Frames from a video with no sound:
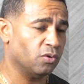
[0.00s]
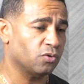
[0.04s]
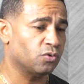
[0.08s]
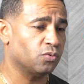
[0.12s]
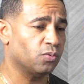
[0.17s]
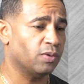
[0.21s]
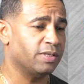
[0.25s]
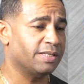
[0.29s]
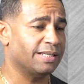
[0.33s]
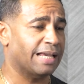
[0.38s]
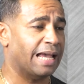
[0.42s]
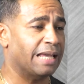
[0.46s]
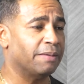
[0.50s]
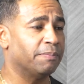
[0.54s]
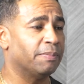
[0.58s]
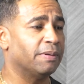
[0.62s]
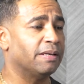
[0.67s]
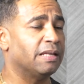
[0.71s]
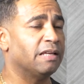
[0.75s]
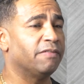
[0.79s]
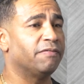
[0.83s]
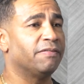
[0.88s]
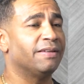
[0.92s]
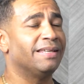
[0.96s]
switch, I
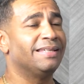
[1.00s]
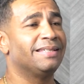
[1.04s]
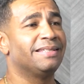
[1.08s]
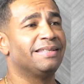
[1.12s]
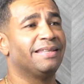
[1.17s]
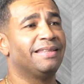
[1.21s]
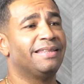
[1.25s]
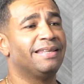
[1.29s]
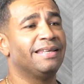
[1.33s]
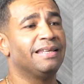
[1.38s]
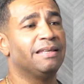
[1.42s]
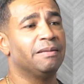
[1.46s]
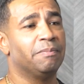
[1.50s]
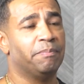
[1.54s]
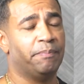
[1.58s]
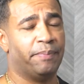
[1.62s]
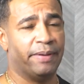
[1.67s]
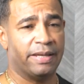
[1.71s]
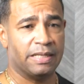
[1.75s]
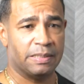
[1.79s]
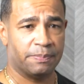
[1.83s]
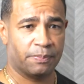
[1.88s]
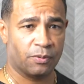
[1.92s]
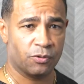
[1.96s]
believe, is the
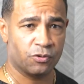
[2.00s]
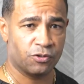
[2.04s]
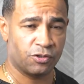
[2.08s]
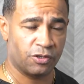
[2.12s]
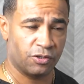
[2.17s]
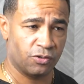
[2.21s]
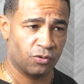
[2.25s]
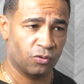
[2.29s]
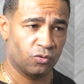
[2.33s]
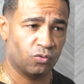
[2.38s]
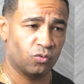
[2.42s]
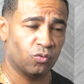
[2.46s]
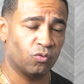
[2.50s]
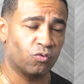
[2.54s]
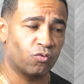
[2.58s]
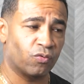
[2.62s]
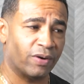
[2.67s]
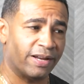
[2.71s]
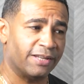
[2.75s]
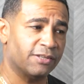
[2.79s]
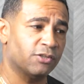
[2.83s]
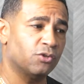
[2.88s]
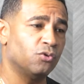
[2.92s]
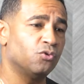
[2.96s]
best procedure to
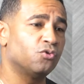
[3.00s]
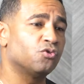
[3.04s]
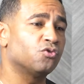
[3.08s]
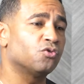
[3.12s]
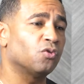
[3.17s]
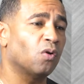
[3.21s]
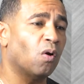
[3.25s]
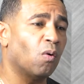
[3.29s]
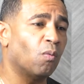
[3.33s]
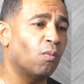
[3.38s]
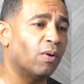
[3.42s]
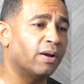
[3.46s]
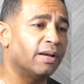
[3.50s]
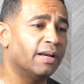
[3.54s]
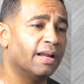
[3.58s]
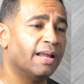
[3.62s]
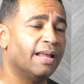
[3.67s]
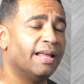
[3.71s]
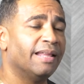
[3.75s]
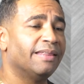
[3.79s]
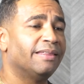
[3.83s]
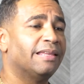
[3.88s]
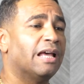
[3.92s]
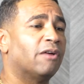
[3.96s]
rescue someone
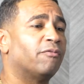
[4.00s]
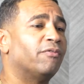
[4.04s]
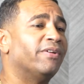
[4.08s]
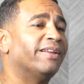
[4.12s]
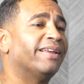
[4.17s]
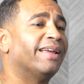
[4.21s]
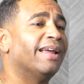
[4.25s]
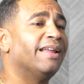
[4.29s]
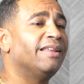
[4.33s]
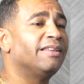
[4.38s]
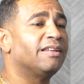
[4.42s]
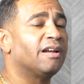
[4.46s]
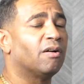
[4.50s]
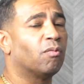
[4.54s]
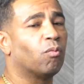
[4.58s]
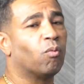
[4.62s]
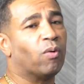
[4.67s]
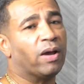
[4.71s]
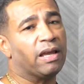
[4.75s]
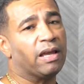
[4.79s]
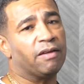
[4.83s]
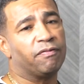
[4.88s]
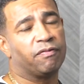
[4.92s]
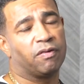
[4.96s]
that regained their
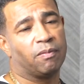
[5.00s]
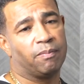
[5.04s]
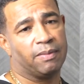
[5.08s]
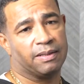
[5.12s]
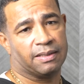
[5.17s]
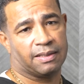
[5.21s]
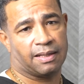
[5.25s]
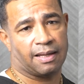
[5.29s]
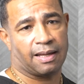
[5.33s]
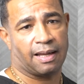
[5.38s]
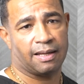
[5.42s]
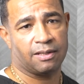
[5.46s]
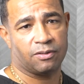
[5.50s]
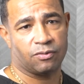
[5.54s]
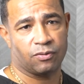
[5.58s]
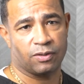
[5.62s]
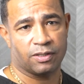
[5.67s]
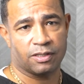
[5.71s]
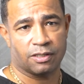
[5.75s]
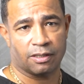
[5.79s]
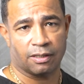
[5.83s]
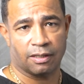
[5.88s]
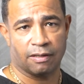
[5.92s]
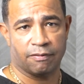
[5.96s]
weight from his gastric
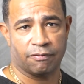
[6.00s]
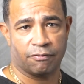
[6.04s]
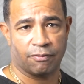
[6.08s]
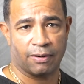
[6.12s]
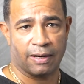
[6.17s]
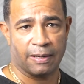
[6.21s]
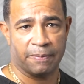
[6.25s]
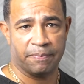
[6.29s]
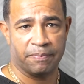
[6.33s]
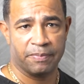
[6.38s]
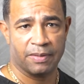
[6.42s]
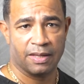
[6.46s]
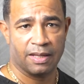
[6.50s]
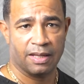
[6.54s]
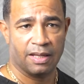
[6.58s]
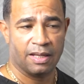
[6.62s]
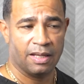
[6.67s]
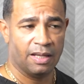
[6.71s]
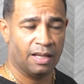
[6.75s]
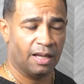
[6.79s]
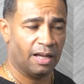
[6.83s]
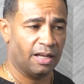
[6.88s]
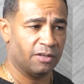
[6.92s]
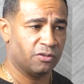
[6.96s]
sleeve, right?
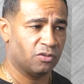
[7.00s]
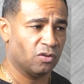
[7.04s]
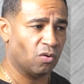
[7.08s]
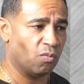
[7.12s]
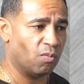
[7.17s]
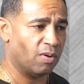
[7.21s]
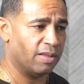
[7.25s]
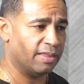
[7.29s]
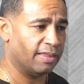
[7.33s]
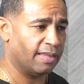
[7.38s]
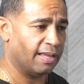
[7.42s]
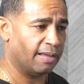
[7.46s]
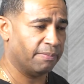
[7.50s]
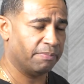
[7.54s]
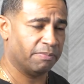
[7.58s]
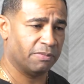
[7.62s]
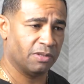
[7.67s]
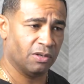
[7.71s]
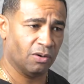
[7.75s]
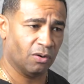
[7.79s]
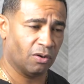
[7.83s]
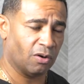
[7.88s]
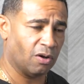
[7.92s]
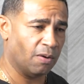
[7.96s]
Someone that
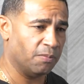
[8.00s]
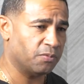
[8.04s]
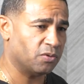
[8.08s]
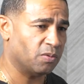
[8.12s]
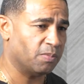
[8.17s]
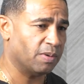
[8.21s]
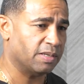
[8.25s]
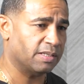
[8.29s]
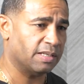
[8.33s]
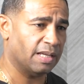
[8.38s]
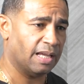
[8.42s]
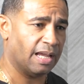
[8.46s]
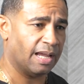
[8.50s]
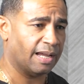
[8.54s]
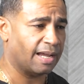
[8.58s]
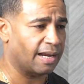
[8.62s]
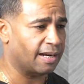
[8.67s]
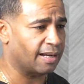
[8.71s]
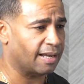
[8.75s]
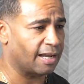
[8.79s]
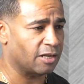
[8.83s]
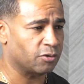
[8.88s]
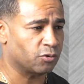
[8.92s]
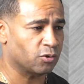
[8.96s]
comes to me and say, I got a
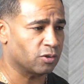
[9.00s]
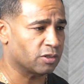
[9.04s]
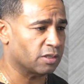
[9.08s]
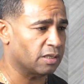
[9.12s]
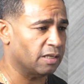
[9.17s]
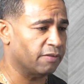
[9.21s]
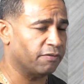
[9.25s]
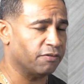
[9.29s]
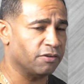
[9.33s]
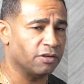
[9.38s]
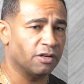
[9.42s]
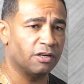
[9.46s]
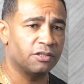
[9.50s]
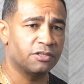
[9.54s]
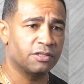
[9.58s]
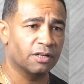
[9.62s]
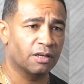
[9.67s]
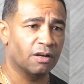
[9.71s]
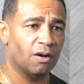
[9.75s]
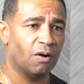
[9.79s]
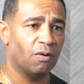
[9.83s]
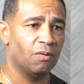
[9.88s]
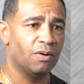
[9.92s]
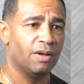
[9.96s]
gastric sleeve years
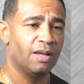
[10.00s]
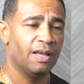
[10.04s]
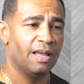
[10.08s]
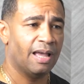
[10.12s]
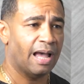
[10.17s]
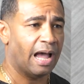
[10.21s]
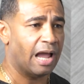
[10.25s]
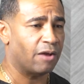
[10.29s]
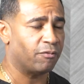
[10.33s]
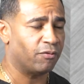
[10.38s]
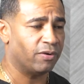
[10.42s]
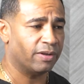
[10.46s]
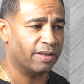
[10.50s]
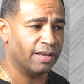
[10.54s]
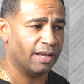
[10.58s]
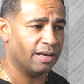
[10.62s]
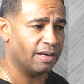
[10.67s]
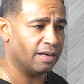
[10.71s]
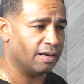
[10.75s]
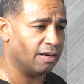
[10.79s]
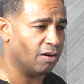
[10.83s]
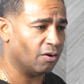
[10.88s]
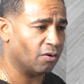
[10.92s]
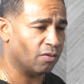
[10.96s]
ago, I
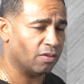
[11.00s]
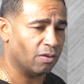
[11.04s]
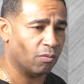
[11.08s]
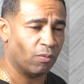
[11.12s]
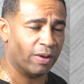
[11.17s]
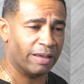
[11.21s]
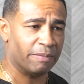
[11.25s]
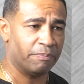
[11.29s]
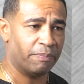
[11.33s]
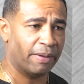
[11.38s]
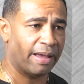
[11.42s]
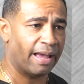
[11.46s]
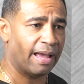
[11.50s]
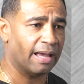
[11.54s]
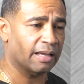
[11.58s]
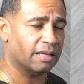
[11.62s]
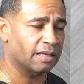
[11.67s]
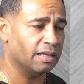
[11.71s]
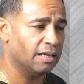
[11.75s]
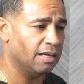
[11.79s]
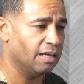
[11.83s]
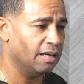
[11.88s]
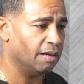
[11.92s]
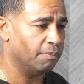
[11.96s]
regained a lot of the weight
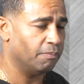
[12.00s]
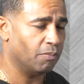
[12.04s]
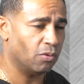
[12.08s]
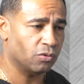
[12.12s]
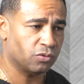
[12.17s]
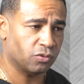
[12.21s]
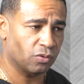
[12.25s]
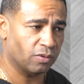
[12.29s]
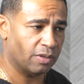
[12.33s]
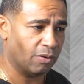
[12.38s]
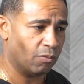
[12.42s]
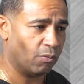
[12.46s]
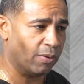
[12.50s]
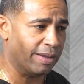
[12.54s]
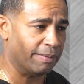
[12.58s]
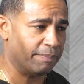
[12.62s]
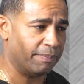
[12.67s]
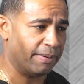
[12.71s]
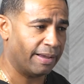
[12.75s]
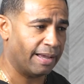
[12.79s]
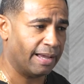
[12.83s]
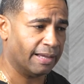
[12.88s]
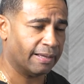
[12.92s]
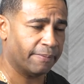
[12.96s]
back, most of the way
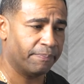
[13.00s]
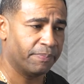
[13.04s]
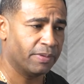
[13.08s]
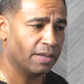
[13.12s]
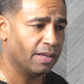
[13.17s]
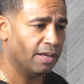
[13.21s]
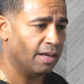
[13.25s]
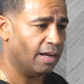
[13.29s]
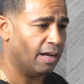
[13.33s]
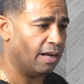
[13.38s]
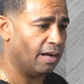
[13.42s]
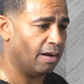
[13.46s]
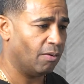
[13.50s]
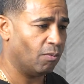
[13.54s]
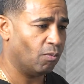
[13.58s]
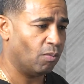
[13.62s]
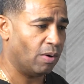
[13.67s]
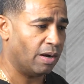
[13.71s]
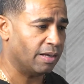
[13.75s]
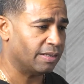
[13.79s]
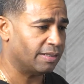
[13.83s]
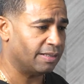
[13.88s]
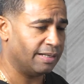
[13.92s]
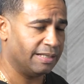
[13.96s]
back.
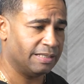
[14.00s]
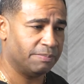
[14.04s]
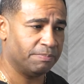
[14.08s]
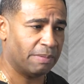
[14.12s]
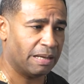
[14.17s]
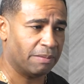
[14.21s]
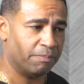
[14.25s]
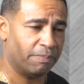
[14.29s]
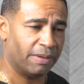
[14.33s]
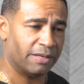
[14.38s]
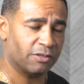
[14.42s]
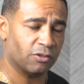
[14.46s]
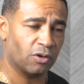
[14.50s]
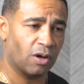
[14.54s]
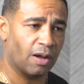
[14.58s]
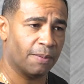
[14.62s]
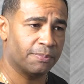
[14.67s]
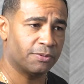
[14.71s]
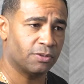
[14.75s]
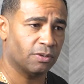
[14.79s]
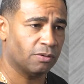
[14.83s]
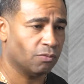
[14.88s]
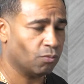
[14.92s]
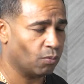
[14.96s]
What is my best
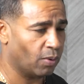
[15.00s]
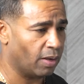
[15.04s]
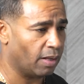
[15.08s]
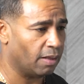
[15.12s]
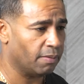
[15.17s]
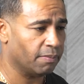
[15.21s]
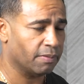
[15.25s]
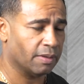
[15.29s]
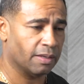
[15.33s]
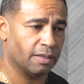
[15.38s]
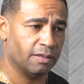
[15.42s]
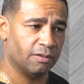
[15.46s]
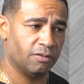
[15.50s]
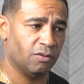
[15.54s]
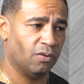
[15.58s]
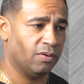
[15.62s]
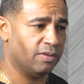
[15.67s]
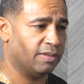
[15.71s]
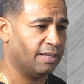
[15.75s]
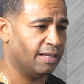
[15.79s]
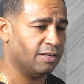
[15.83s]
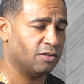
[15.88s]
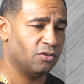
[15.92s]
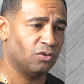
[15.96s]
option? Well, if
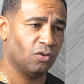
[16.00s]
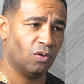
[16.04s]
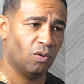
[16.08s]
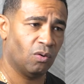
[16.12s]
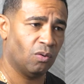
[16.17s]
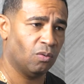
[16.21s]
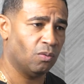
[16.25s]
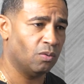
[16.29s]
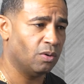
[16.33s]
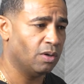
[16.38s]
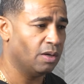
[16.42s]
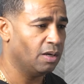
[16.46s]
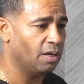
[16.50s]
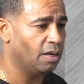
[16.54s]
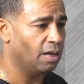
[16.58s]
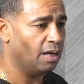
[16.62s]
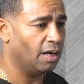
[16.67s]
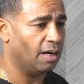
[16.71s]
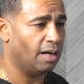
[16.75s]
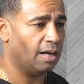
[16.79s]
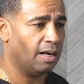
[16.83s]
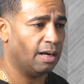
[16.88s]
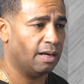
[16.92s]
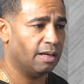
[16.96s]
there's no
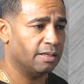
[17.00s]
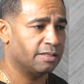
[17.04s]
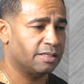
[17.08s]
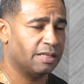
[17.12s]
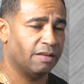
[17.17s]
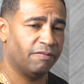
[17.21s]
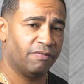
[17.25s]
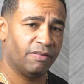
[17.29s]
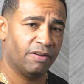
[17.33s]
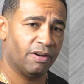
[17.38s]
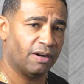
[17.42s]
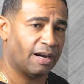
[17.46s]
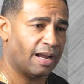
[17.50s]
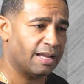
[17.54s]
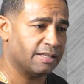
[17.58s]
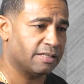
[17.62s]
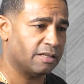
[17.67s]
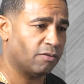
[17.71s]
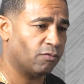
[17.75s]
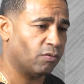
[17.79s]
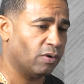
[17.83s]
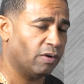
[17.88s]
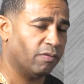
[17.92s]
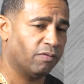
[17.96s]
severe
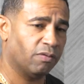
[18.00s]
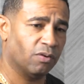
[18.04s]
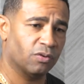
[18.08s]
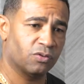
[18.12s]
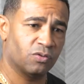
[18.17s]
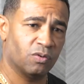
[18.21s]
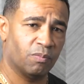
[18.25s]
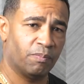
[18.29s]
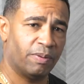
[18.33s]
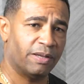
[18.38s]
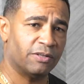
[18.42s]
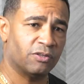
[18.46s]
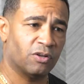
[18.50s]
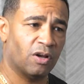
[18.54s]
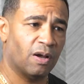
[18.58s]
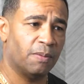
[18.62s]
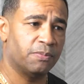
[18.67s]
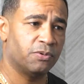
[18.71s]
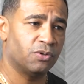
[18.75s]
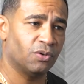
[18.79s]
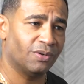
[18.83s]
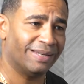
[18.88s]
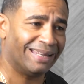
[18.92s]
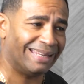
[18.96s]
acid reflux, your best
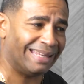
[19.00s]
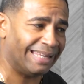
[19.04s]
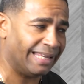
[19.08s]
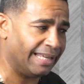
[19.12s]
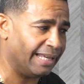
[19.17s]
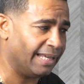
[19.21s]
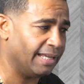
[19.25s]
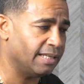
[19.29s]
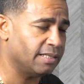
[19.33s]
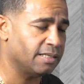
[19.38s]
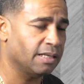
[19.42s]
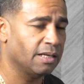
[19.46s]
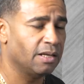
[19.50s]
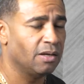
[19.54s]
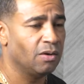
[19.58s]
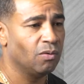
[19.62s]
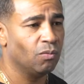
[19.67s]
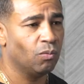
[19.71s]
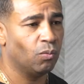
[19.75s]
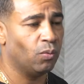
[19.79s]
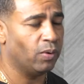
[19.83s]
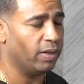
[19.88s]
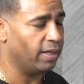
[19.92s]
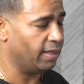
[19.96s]
option is
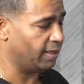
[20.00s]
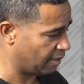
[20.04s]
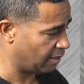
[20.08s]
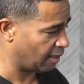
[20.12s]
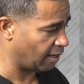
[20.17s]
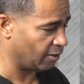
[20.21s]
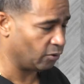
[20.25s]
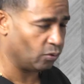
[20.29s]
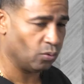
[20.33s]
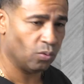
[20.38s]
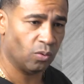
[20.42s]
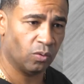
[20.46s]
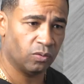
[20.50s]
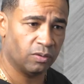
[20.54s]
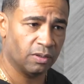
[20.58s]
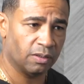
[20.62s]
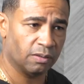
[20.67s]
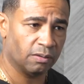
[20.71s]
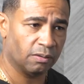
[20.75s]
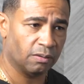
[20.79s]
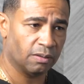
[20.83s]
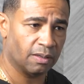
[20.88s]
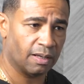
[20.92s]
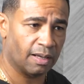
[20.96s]
with a
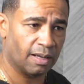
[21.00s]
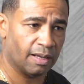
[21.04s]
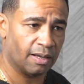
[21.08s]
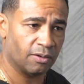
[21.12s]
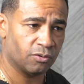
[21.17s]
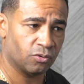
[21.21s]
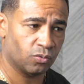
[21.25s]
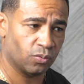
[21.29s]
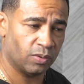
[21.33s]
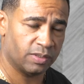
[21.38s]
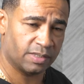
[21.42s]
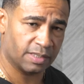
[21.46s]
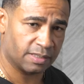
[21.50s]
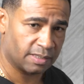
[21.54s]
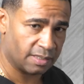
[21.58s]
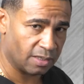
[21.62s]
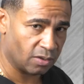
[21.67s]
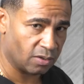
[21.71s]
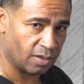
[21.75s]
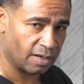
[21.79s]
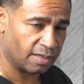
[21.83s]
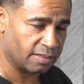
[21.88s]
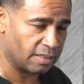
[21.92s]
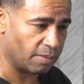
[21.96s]
duodenal switch, a
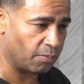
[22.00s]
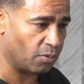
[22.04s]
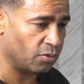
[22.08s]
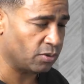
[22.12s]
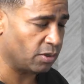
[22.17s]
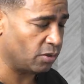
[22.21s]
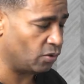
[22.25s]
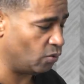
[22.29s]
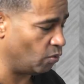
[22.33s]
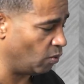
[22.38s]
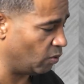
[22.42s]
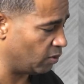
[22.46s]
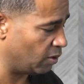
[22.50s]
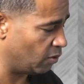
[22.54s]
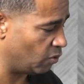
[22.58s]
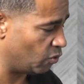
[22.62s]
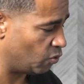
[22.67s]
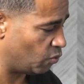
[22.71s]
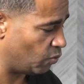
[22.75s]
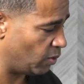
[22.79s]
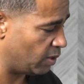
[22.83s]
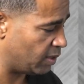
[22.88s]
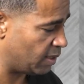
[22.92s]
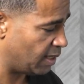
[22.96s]
single anastomosis duodenal
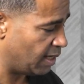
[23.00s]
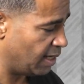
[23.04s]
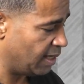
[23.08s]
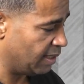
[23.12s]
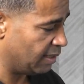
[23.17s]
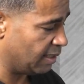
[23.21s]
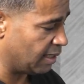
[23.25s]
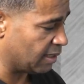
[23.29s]
switch. The